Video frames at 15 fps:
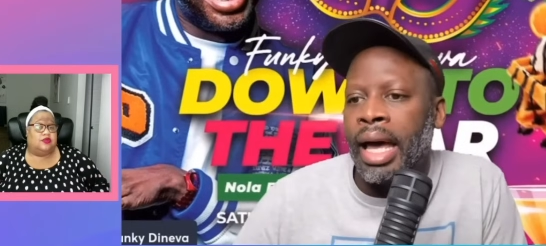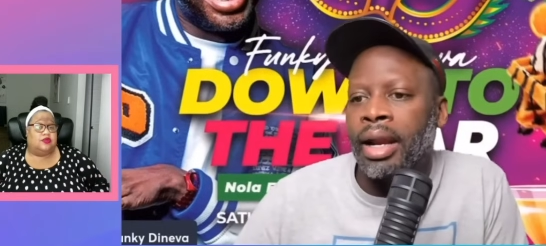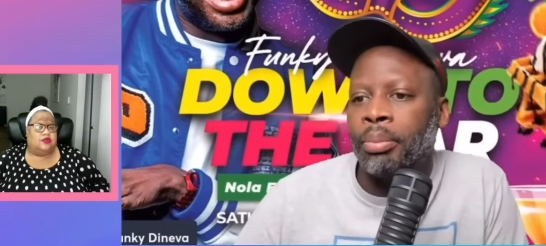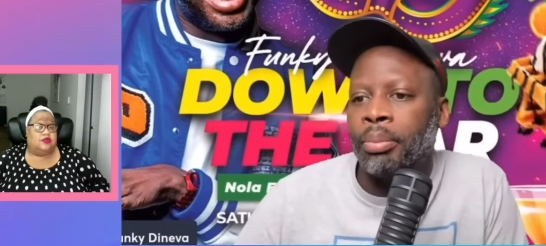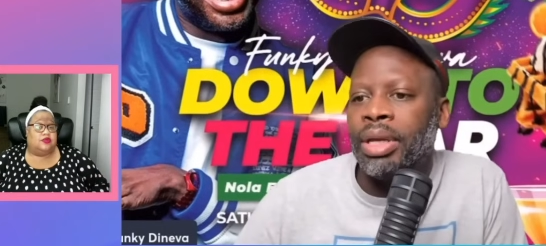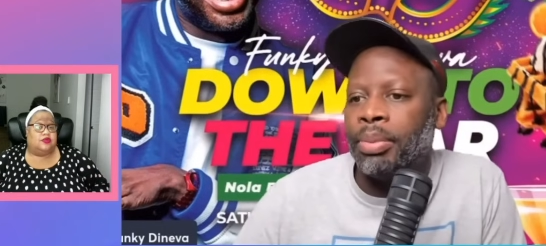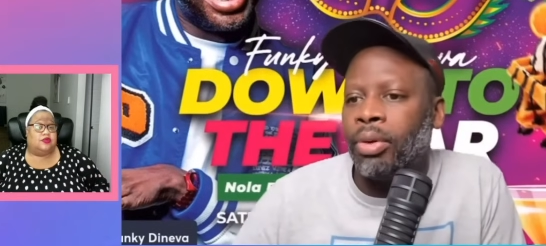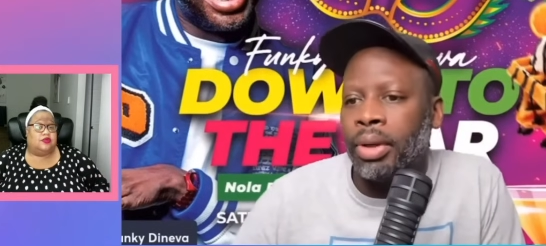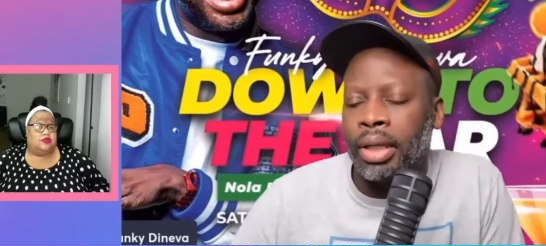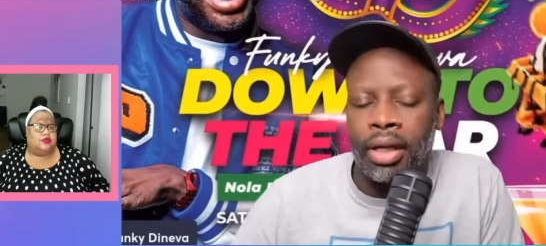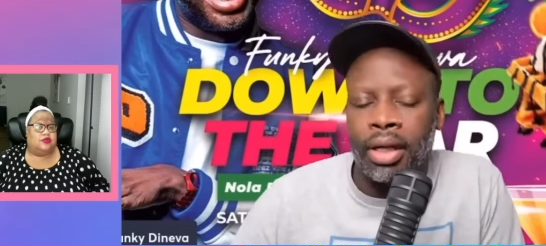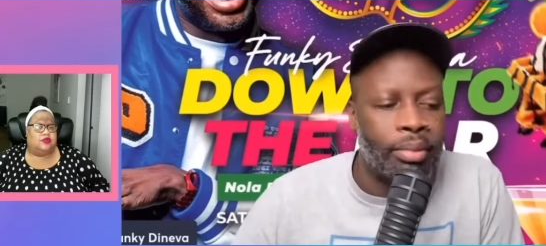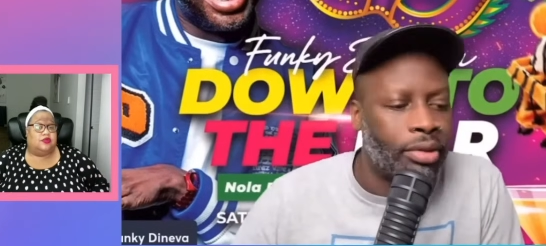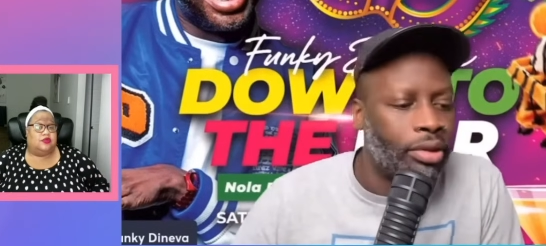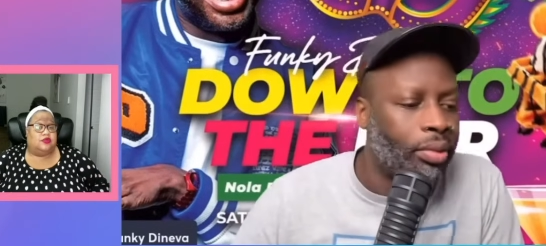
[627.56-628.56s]
Speaker 1: a lot of people
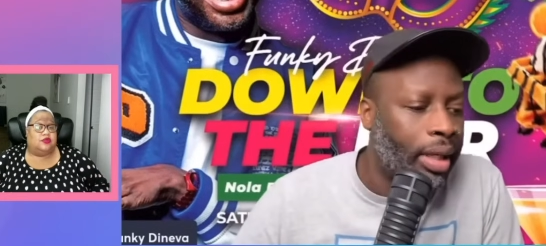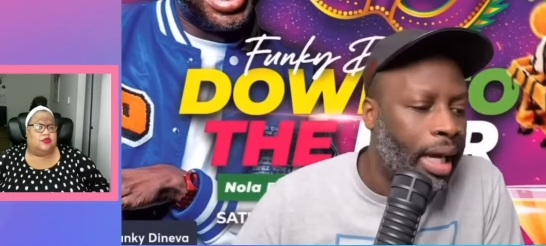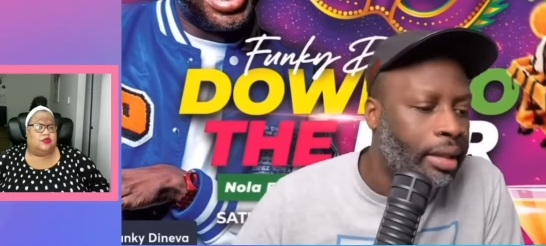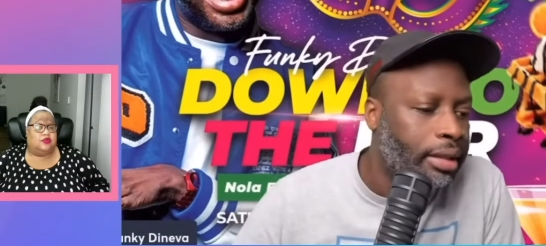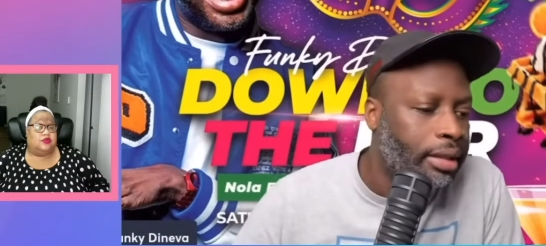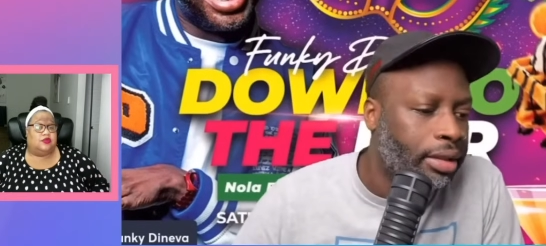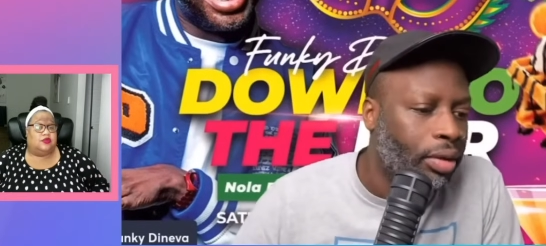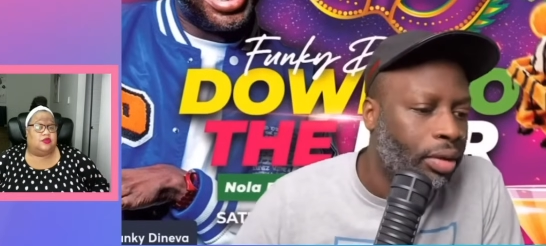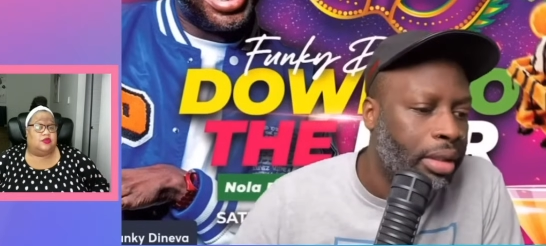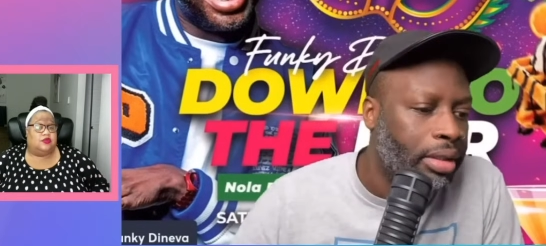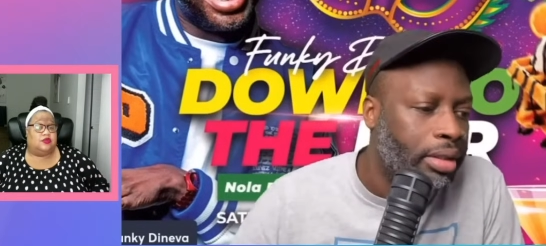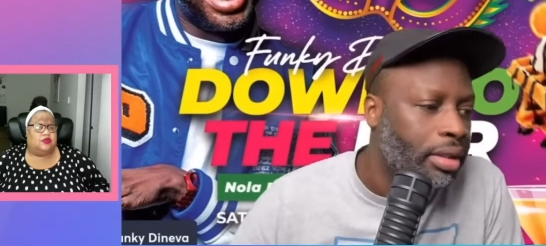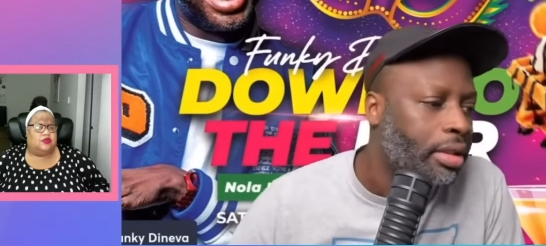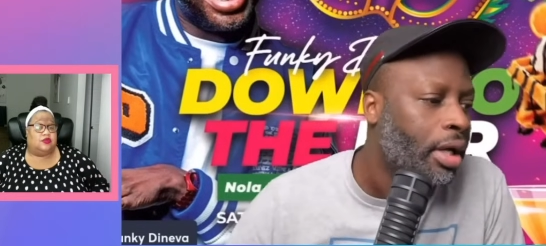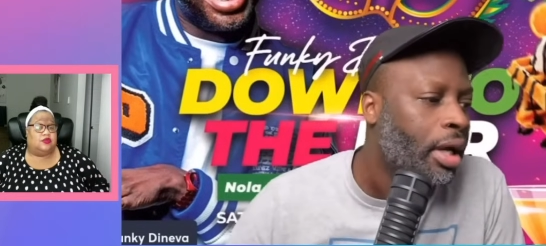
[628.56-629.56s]
when it comes to a lot of
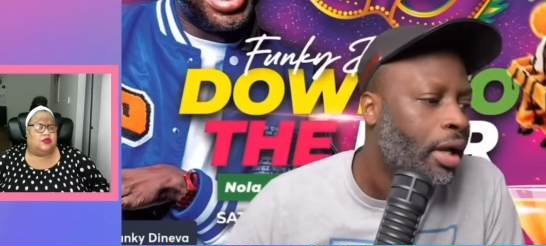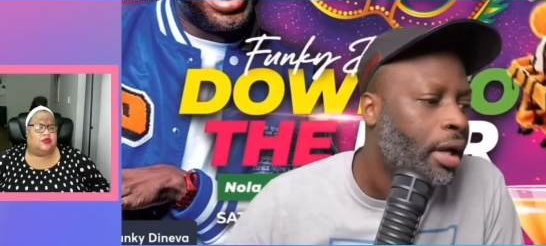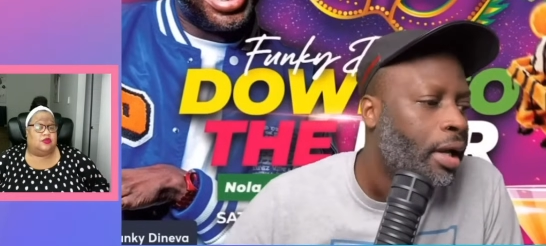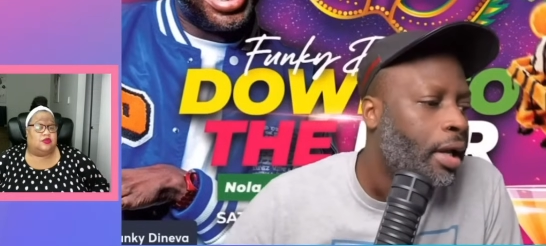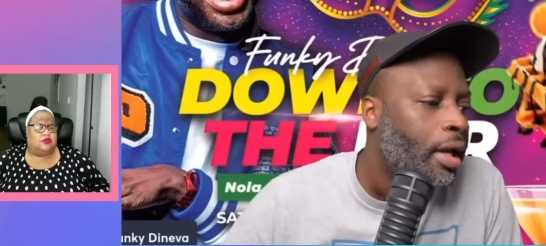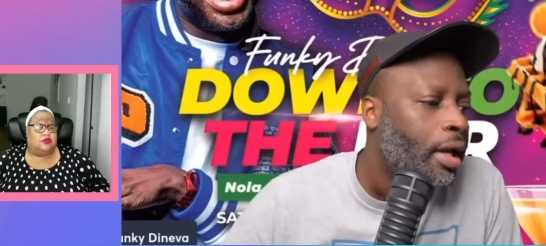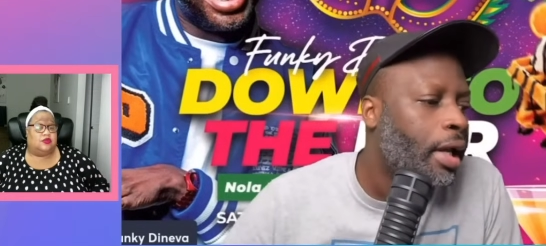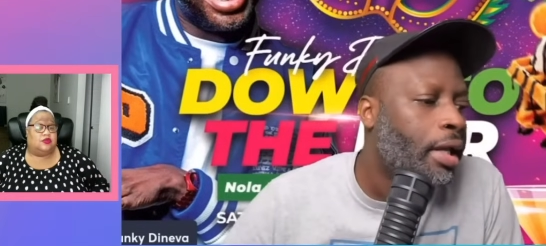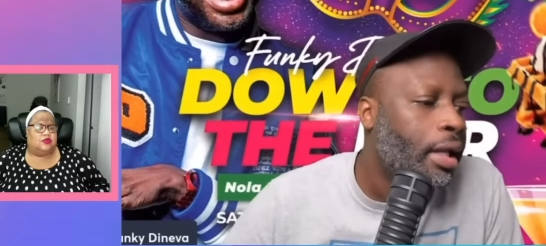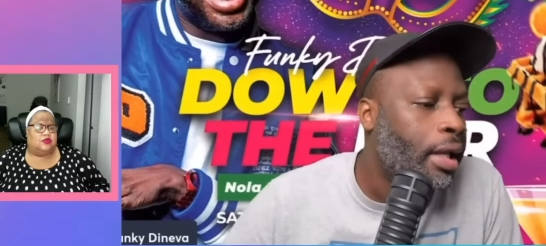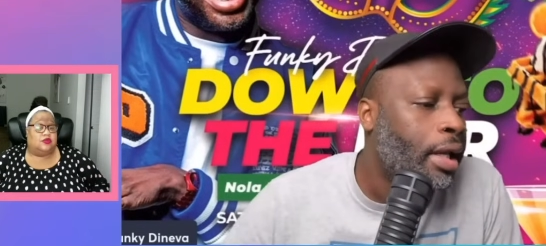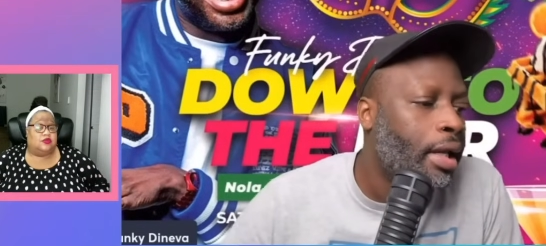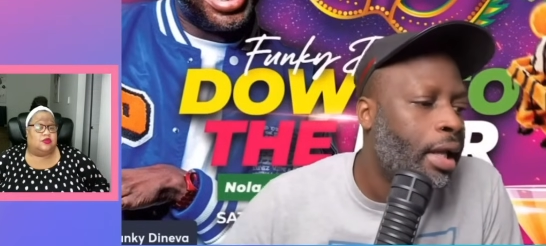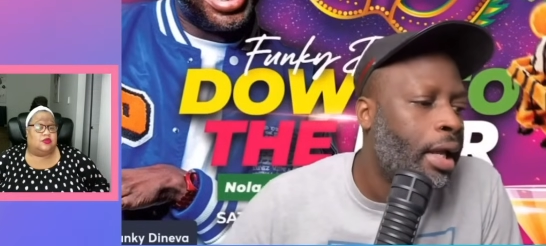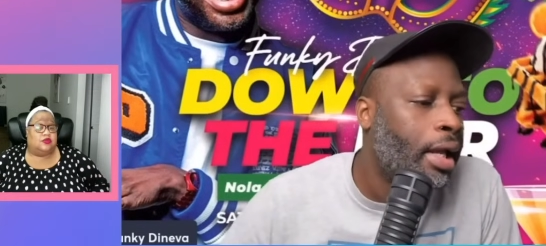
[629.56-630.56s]
situations
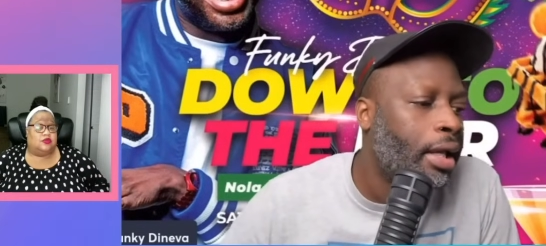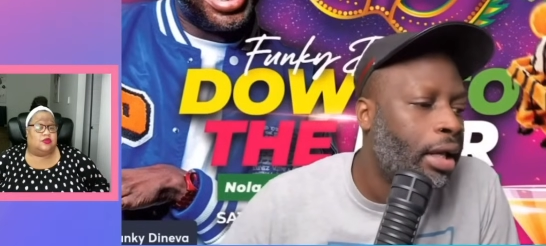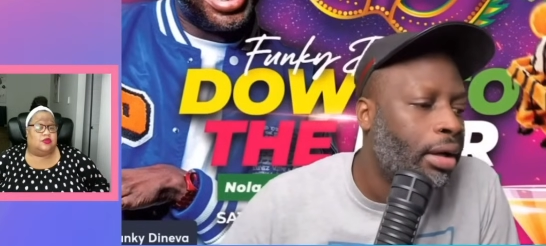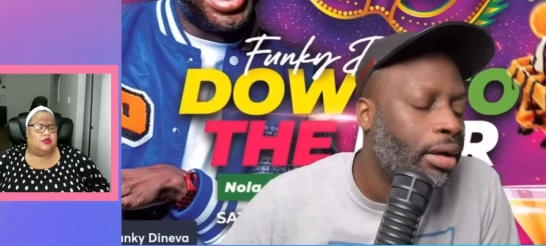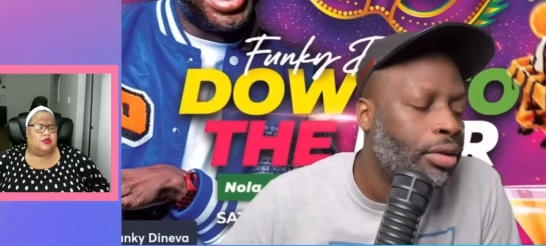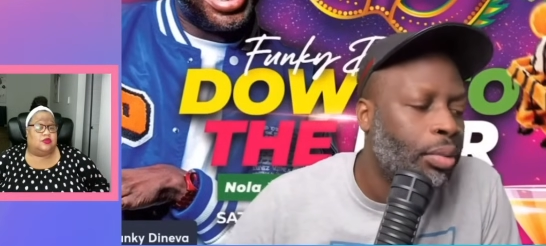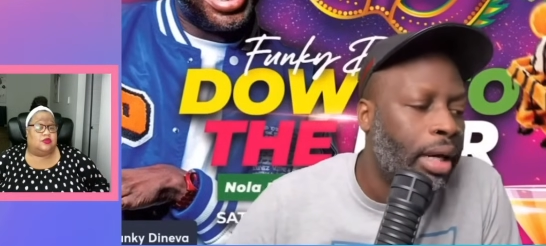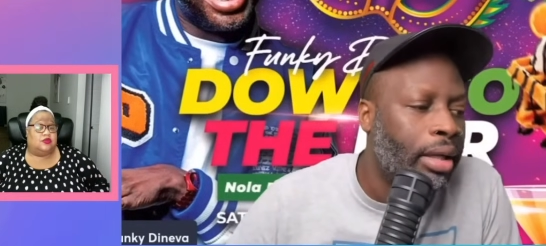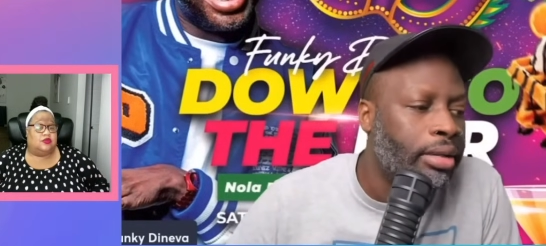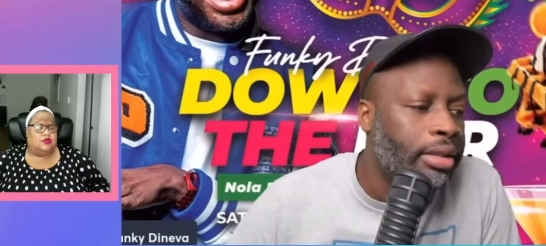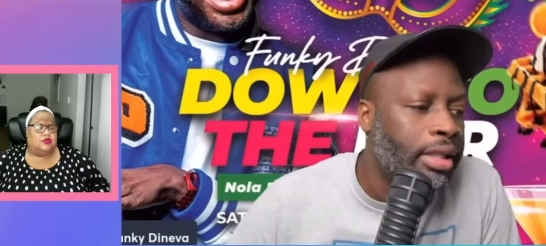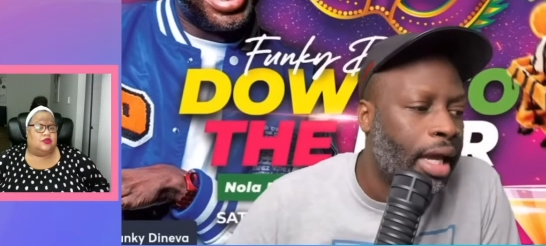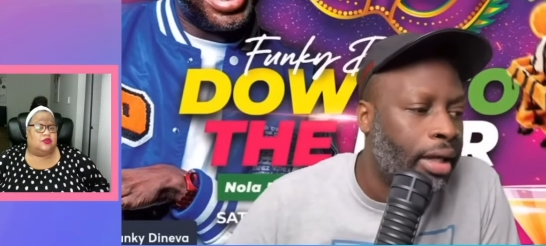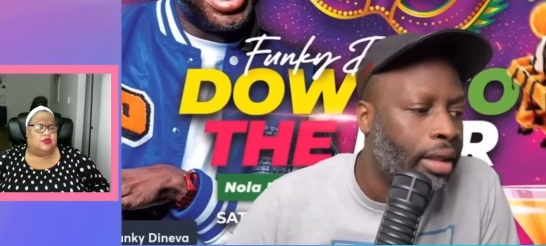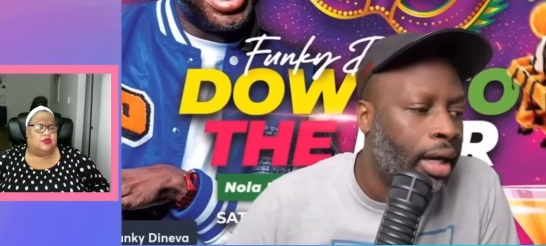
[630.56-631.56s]
and, and, and here's what
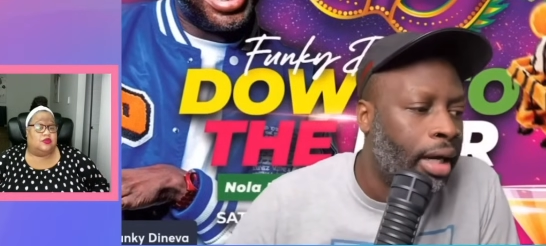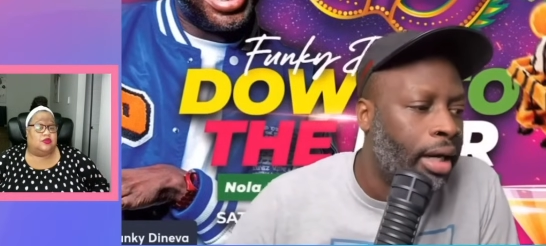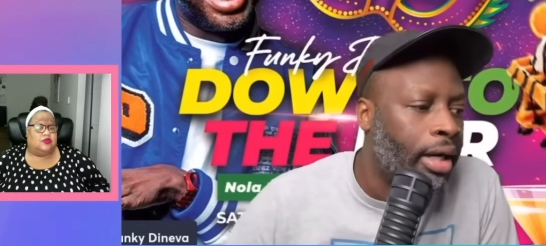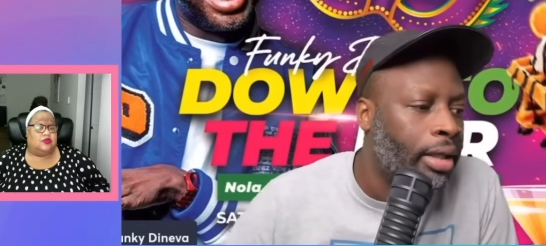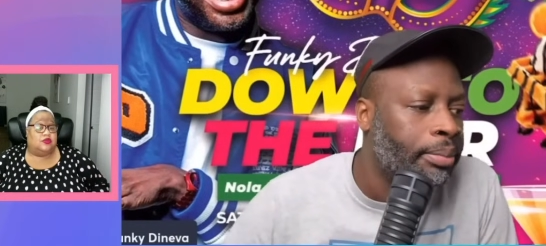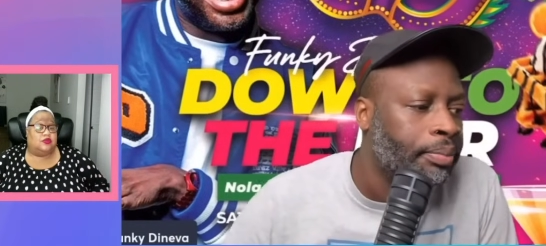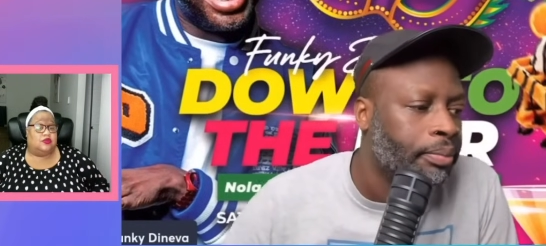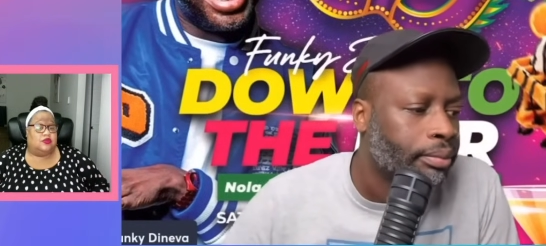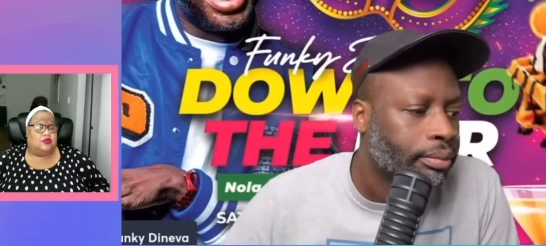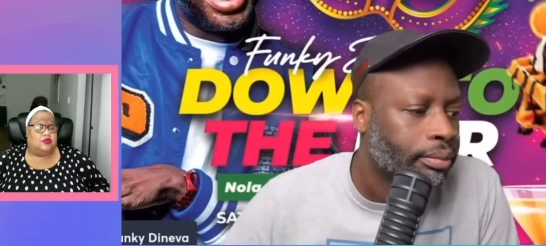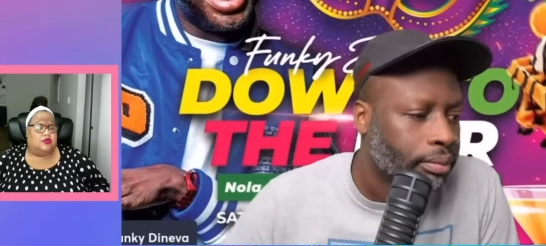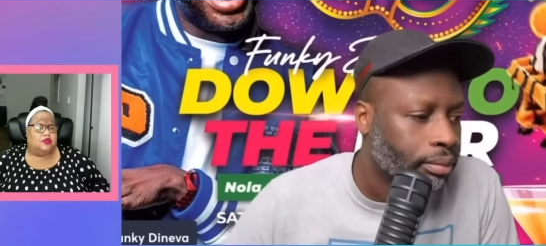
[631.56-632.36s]
I'll say. Um,